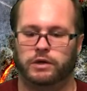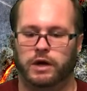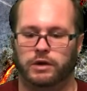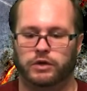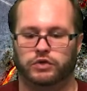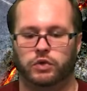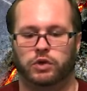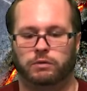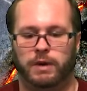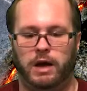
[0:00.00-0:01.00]
how to control
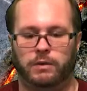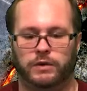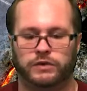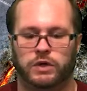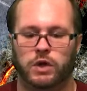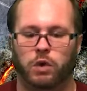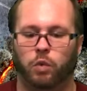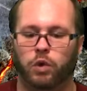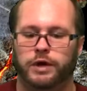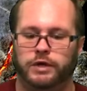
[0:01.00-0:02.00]
her powers,
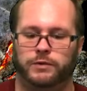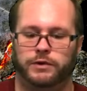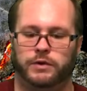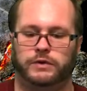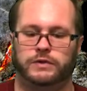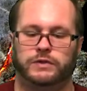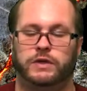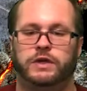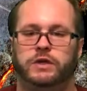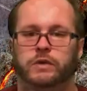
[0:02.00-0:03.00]
working with her to
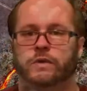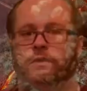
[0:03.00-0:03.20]
secure